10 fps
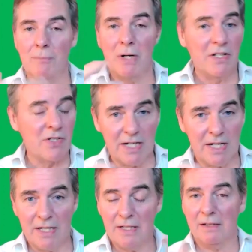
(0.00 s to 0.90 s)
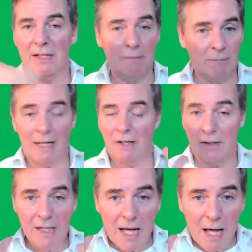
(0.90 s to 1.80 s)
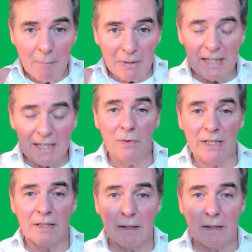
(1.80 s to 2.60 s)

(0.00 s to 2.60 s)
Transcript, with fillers: somebody say, but anyway,